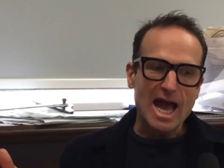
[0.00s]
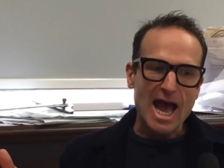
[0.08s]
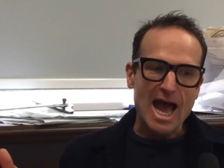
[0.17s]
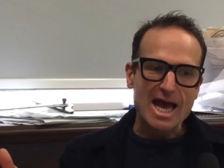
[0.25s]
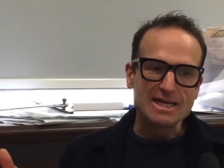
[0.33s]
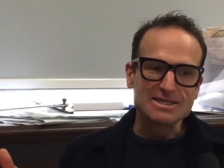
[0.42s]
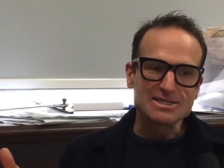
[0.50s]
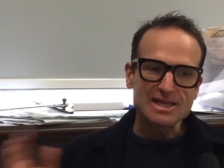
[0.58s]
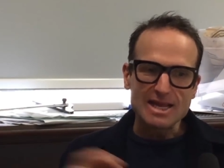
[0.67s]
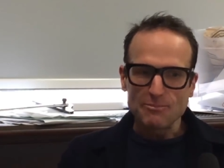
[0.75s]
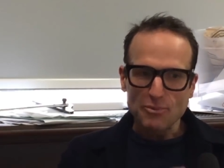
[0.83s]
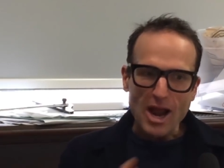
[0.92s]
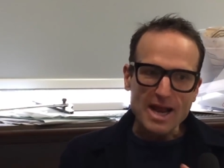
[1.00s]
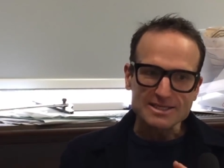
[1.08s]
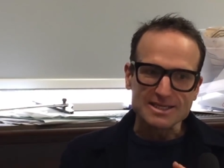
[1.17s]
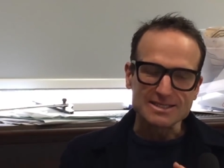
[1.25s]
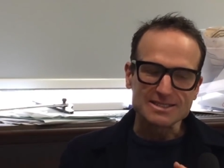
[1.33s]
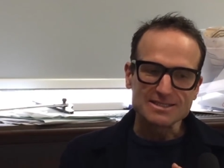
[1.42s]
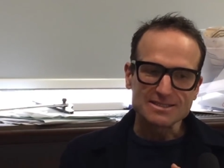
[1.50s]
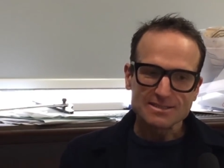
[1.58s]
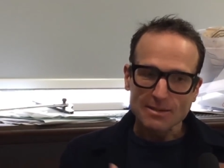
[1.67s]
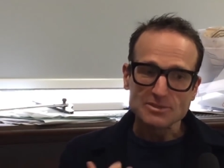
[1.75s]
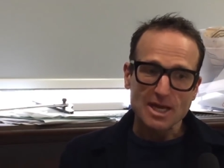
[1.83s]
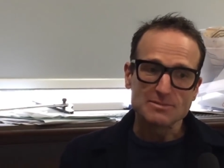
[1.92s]
And in practice,
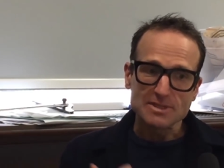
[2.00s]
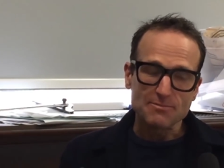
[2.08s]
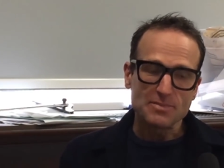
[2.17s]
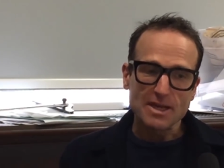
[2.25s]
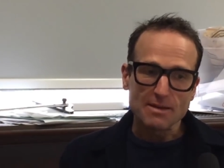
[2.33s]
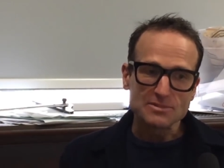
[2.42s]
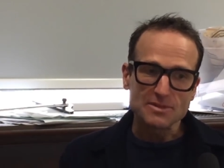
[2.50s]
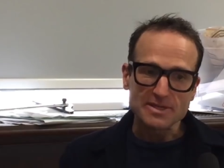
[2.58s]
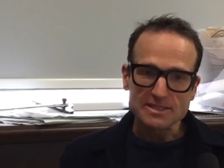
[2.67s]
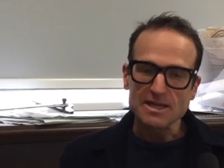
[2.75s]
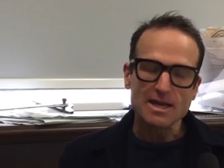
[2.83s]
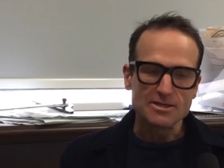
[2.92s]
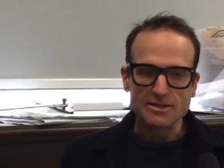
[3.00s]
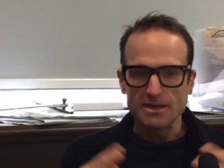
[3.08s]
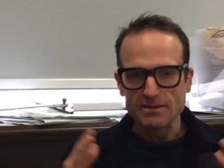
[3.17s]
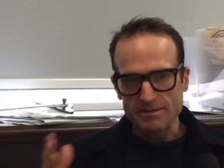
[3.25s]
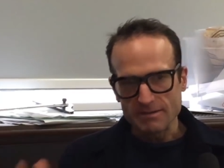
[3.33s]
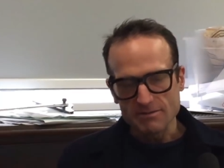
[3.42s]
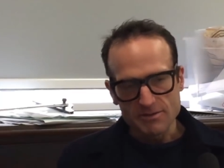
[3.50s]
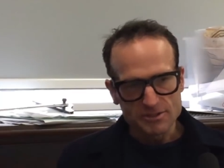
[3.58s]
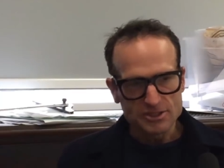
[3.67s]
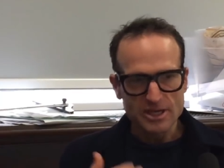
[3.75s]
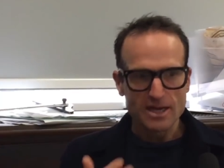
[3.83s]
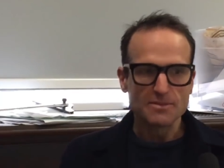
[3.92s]
sometimes it becomes a bit staid. You know, you, you
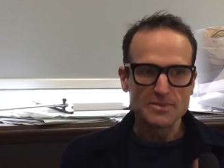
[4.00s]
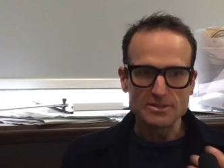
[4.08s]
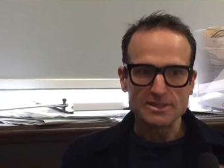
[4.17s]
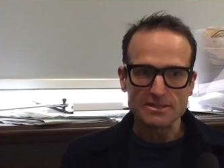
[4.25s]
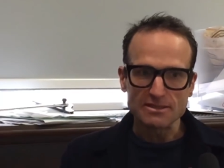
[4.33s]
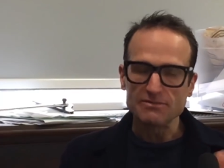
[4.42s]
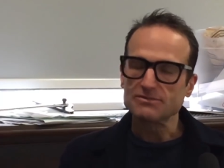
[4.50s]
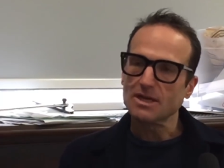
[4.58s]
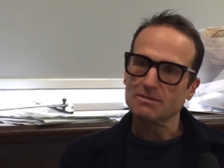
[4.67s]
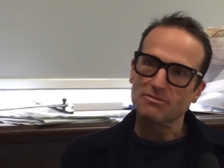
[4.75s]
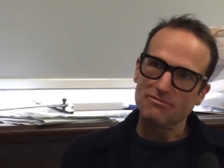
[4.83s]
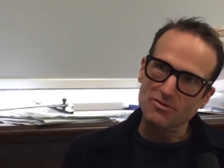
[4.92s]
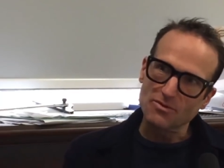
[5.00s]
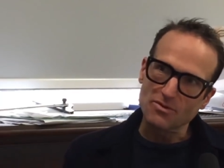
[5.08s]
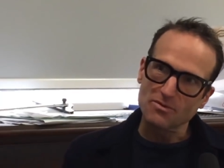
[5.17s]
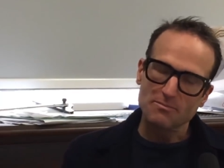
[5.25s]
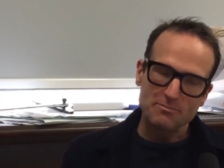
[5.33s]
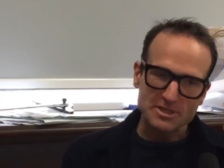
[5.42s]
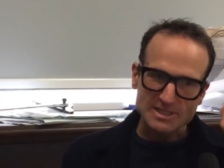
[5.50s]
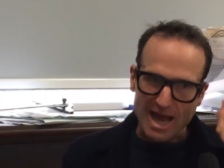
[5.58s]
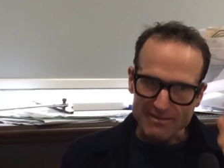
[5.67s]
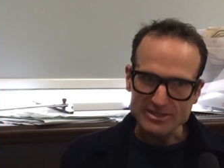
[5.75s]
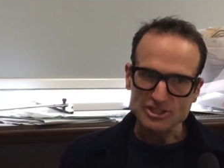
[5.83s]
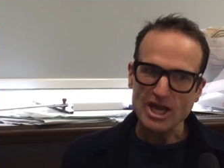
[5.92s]
design a building that you've done before. But to
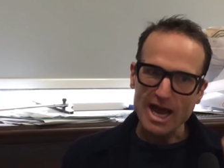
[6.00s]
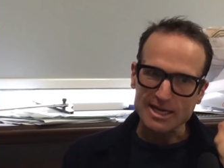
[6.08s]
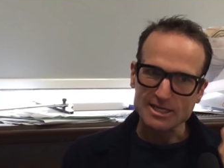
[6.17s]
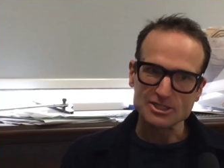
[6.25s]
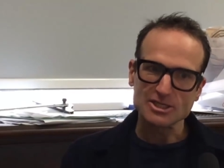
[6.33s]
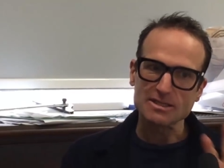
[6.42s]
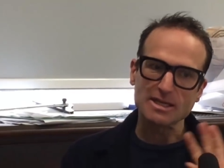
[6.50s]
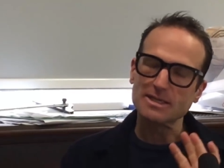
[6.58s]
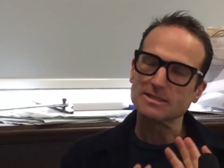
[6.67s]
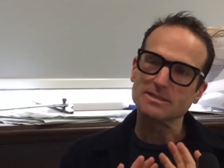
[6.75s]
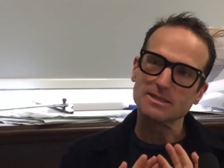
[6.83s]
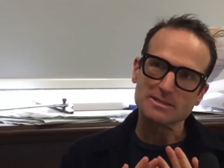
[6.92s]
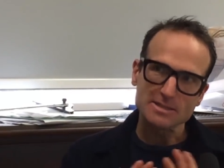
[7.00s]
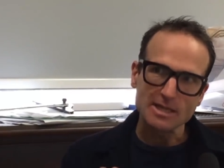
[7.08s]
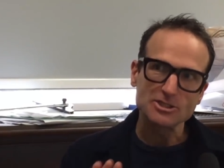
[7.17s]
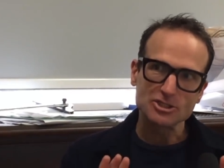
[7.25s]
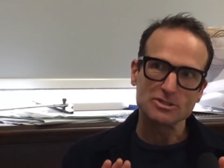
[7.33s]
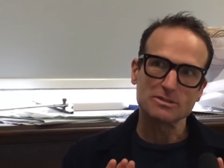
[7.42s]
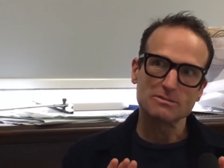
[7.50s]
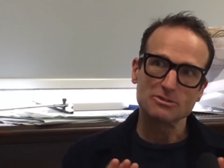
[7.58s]
have it challenged, I think, is essential